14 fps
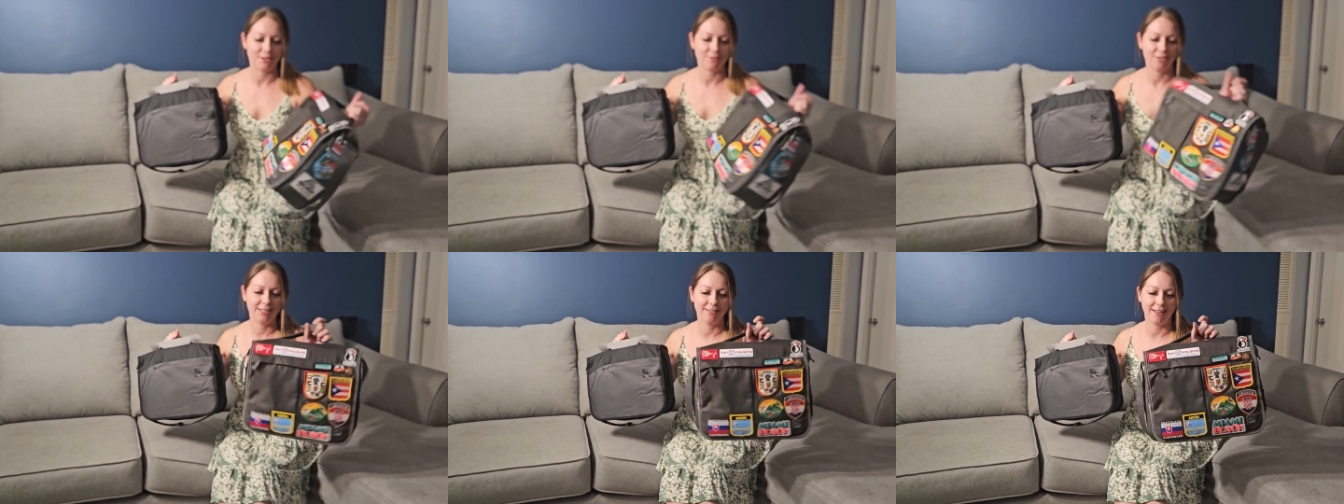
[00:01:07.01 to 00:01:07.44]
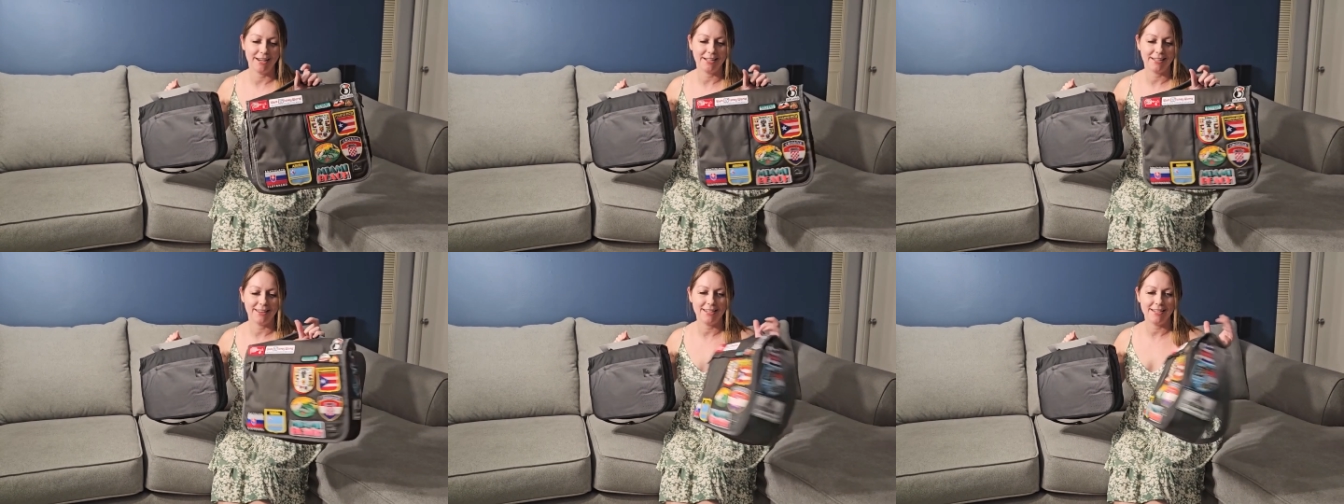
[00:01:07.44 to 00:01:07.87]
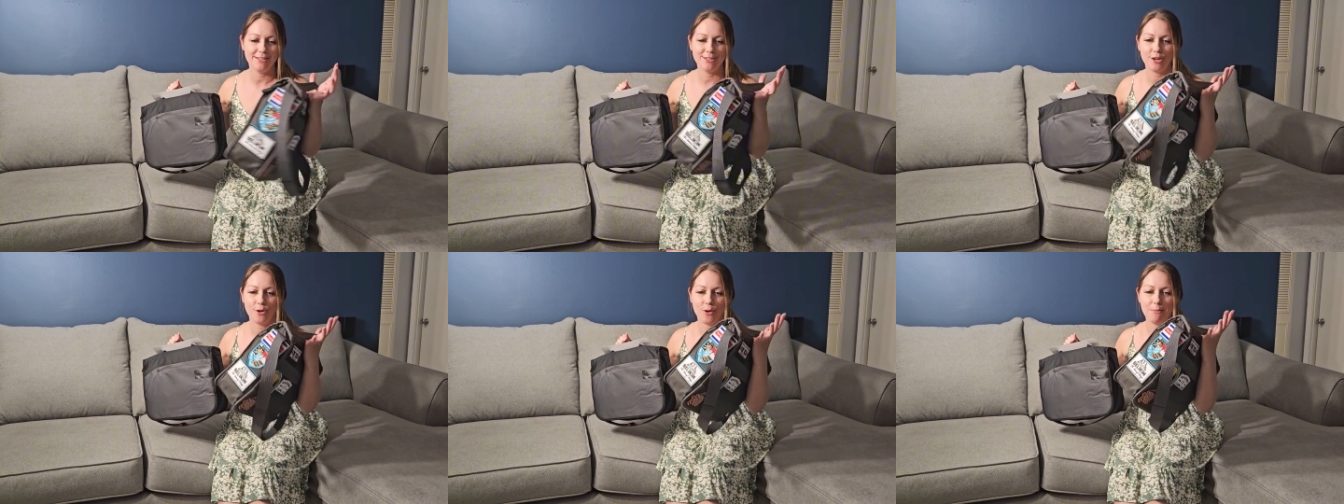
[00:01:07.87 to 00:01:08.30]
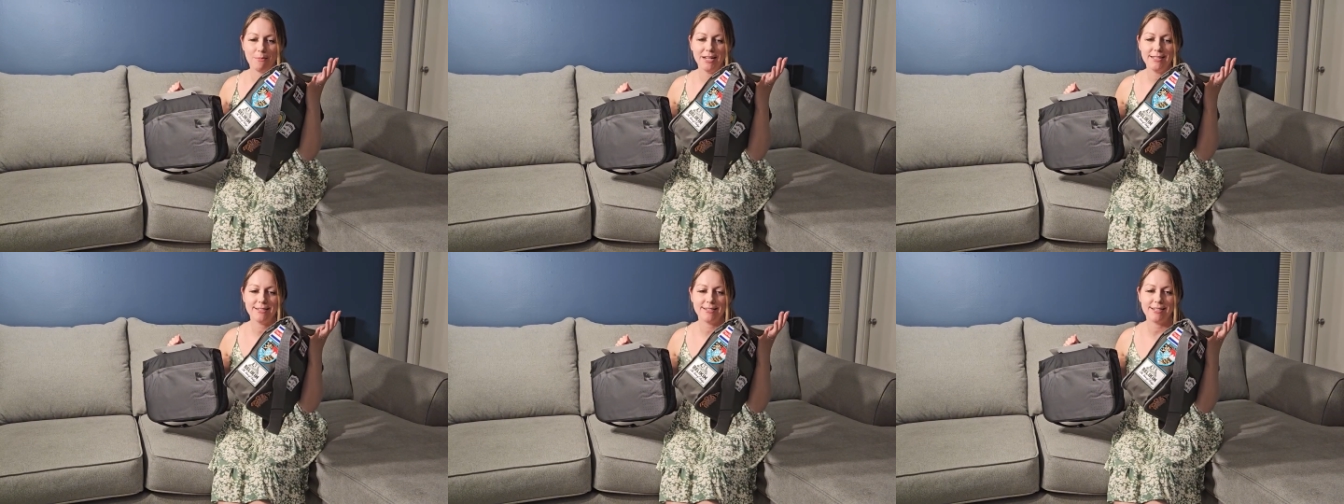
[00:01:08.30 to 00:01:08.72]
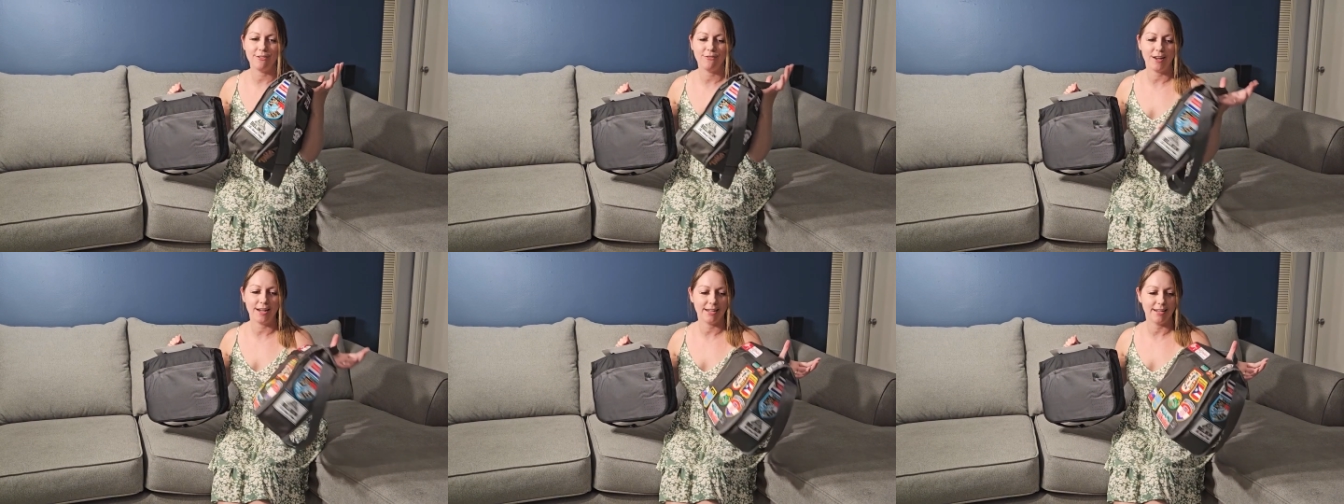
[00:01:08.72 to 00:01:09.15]
I really like these. So I might see
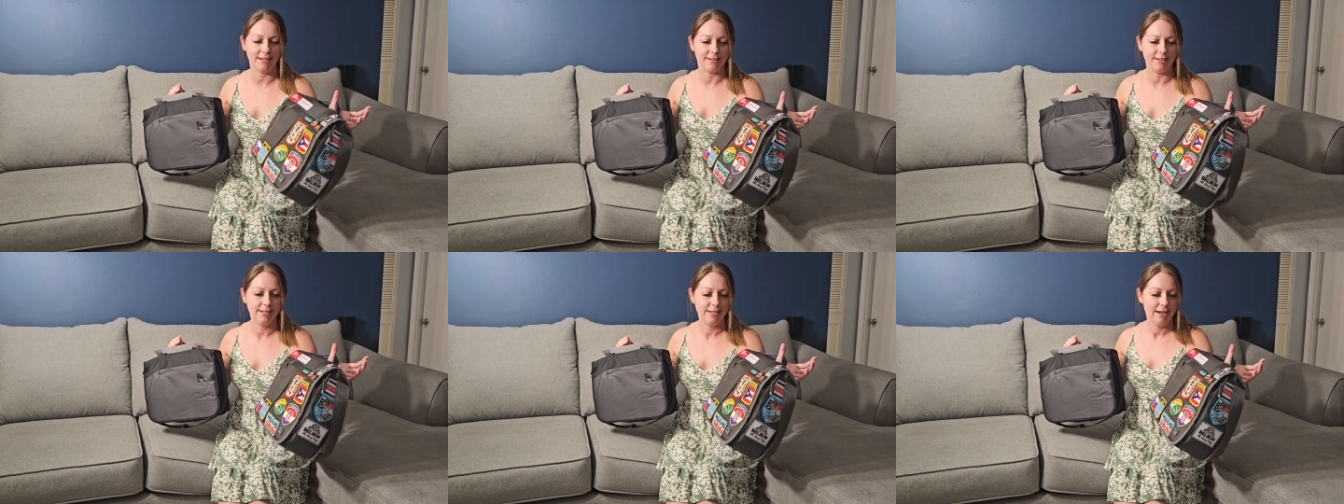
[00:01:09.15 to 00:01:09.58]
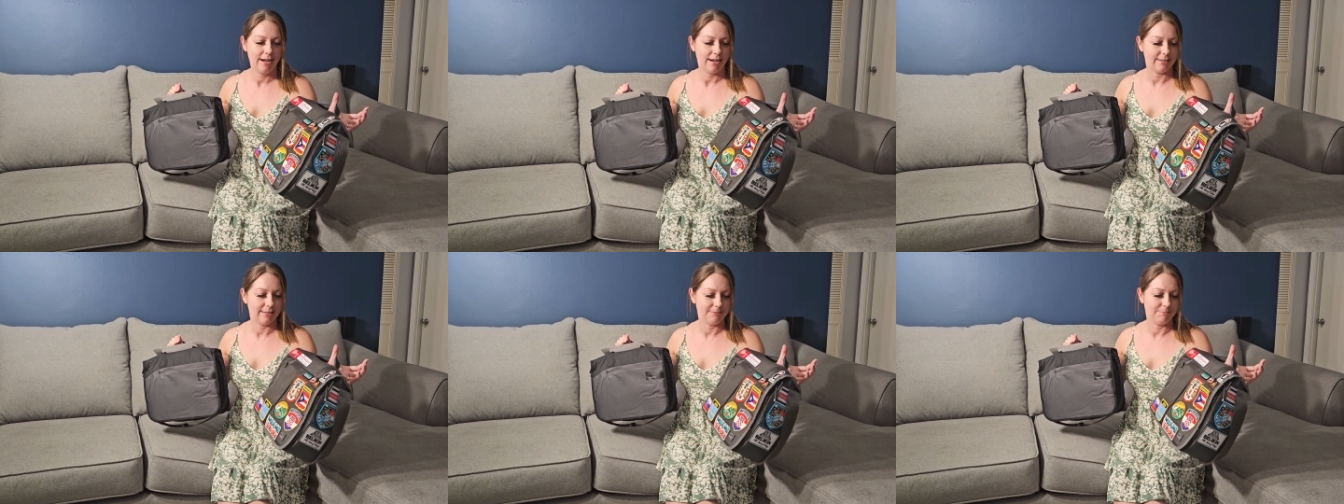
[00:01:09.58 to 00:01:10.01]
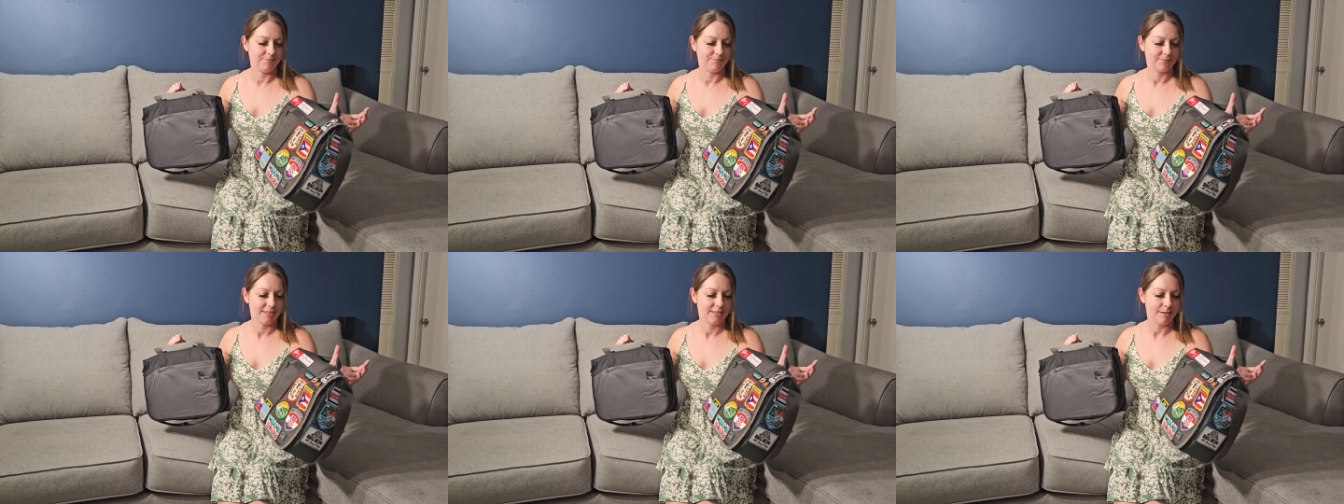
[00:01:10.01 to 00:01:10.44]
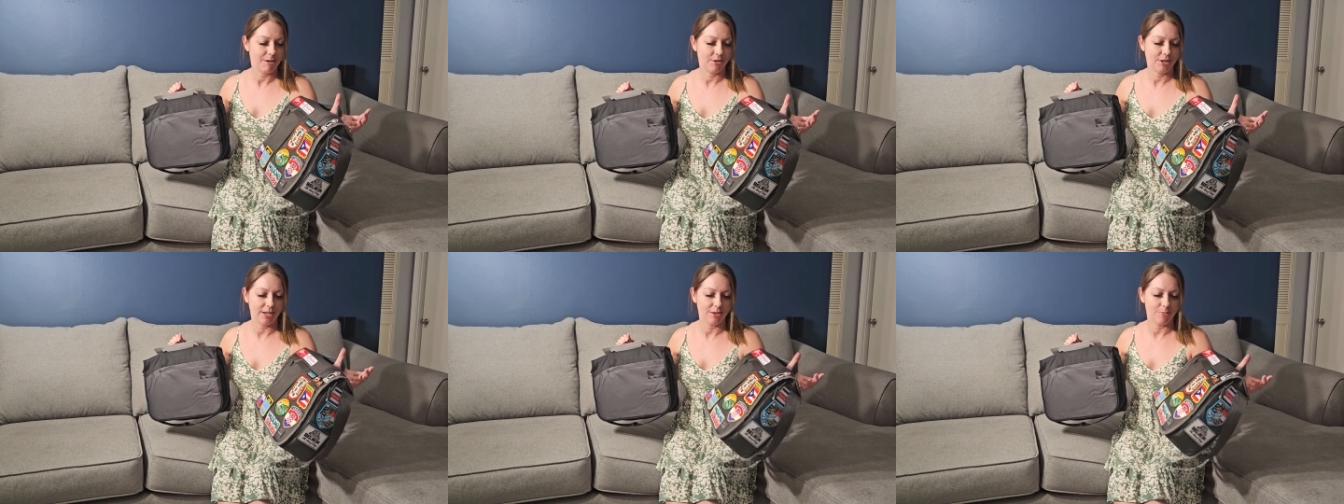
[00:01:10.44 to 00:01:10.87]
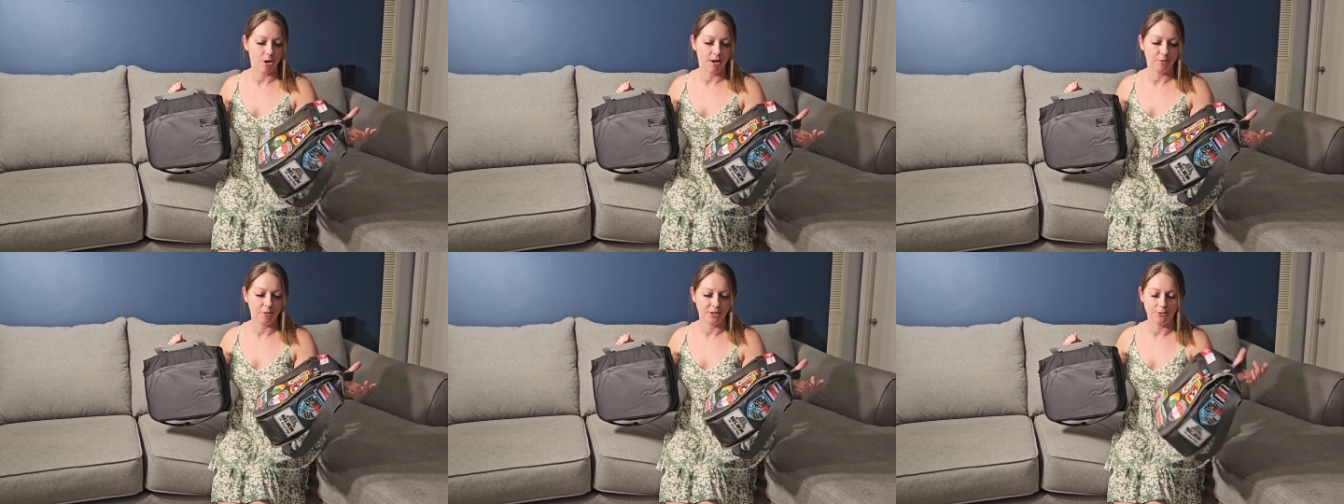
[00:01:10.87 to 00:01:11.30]
if I can somehow get them
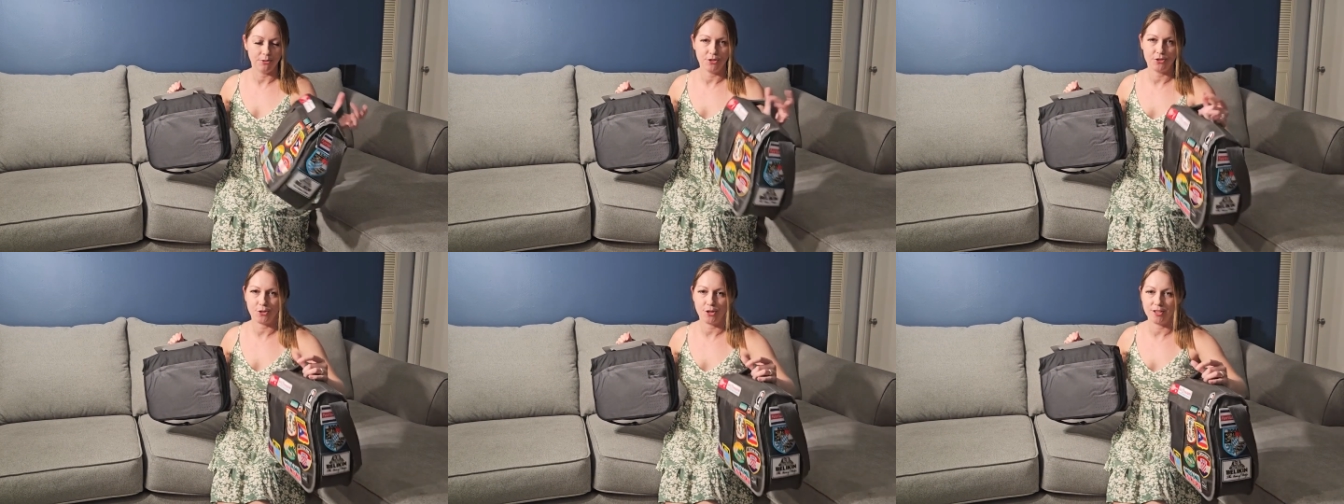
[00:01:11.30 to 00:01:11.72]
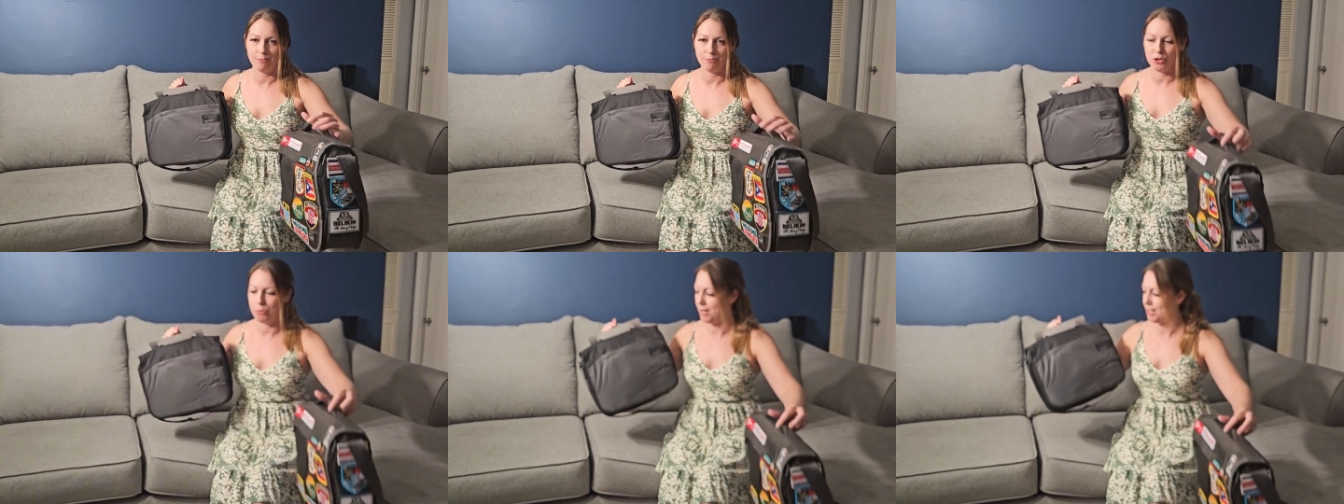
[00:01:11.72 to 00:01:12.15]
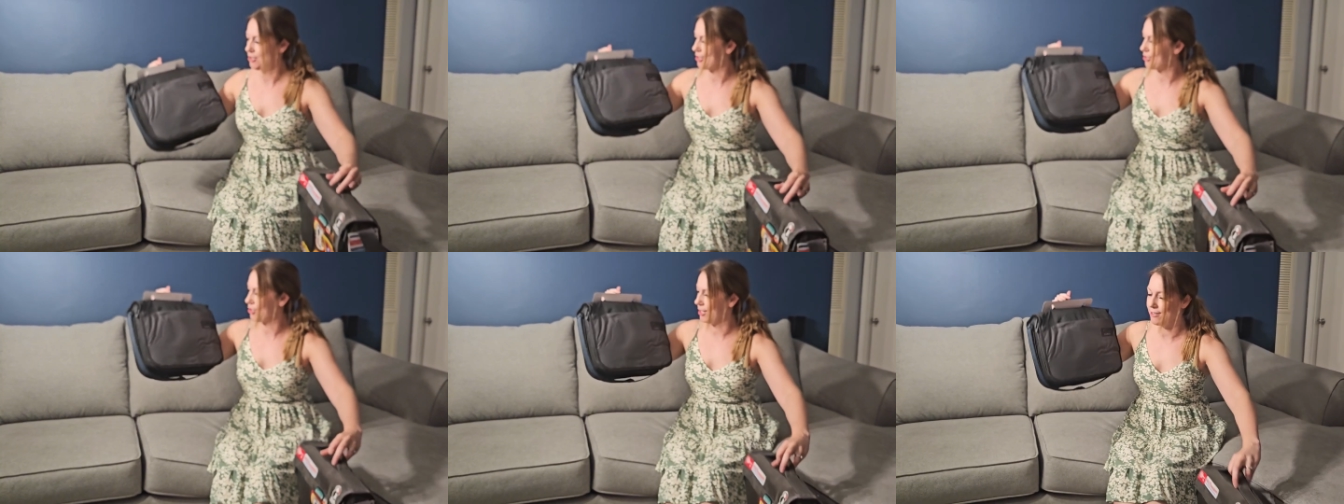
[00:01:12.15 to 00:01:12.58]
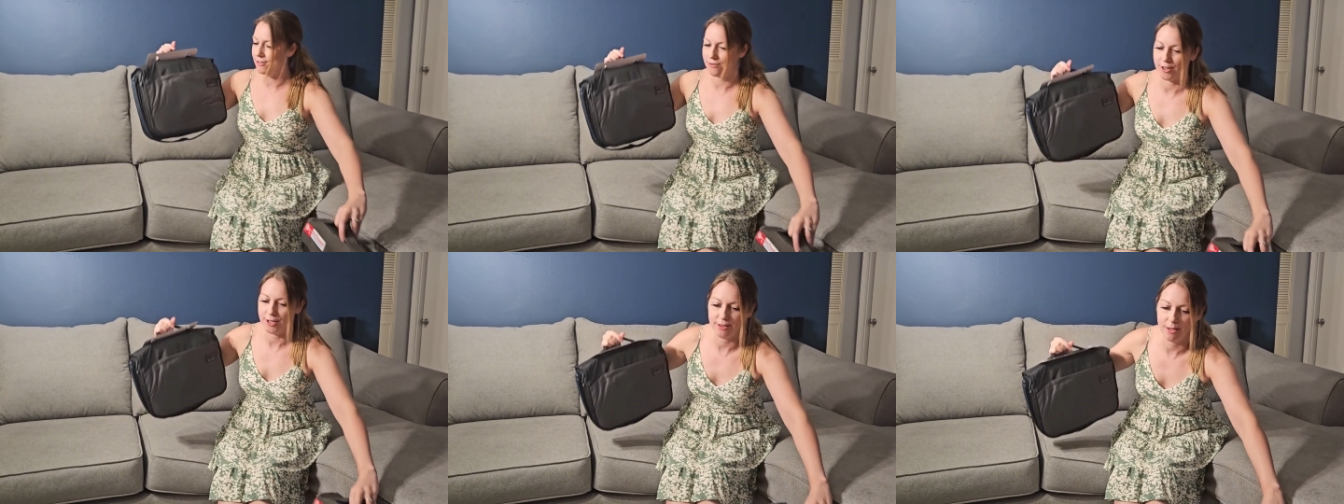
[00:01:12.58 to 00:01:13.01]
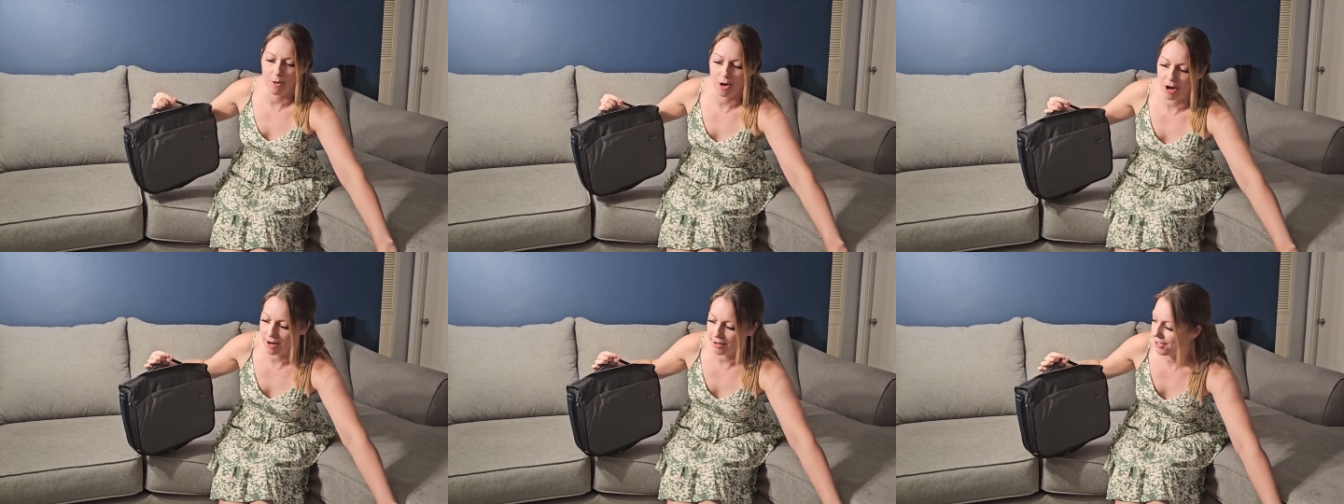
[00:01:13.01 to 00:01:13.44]
off without destroying them too much and transferring them
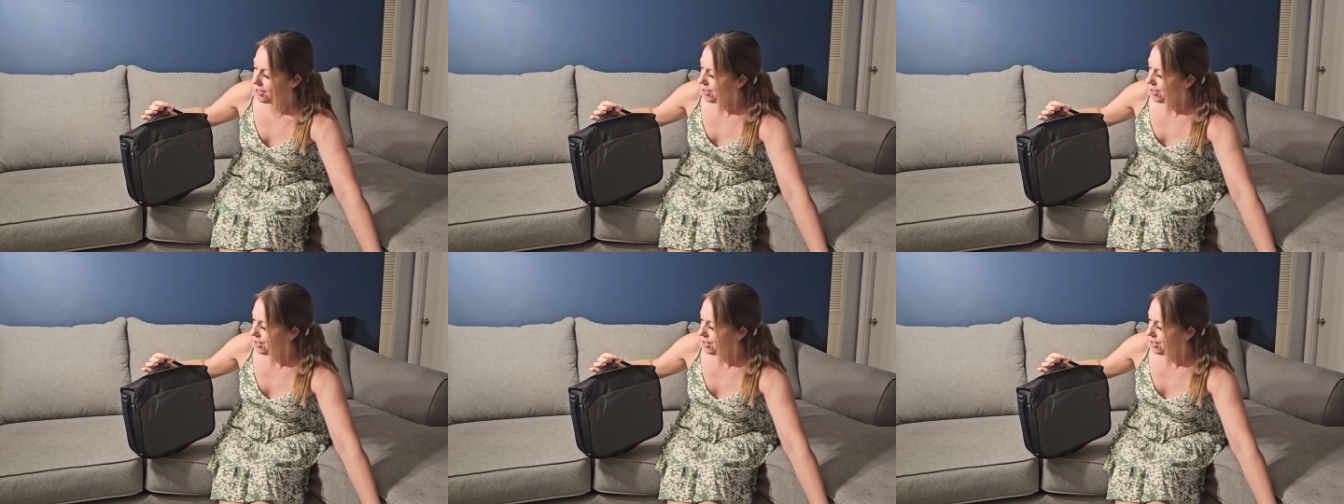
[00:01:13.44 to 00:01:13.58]
on